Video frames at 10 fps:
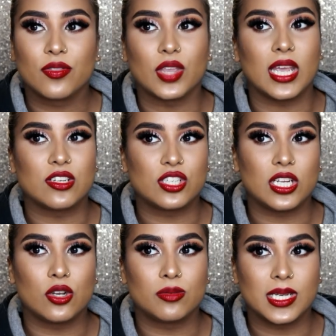The
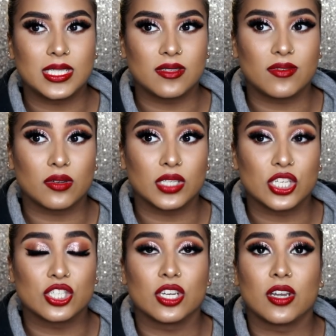HD Illuminating
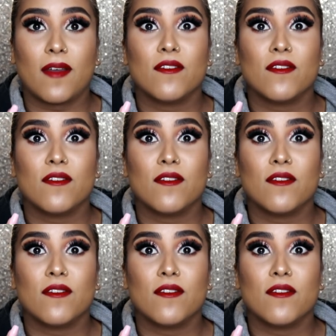Foundation,